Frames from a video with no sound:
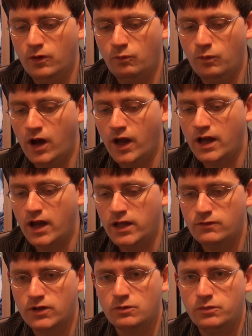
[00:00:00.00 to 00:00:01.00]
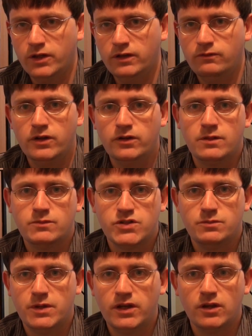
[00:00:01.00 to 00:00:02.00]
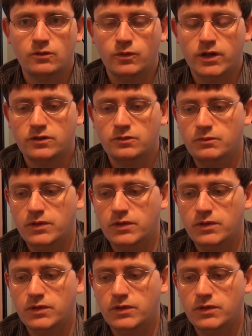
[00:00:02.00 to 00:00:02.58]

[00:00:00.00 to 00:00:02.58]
why I even complete video games to begin with,